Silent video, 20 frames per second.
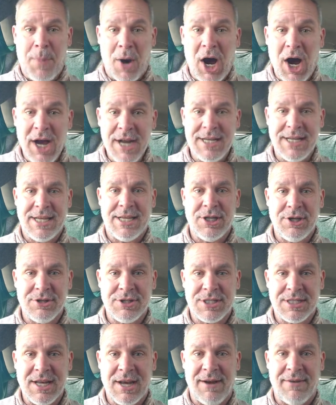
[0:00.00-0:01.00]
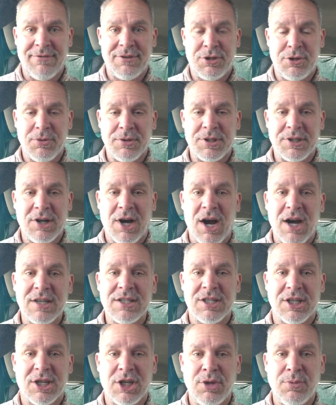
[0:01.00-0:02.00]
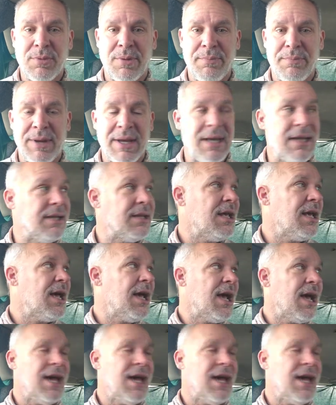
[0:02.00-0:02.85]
bonding yourself to a toxic human being,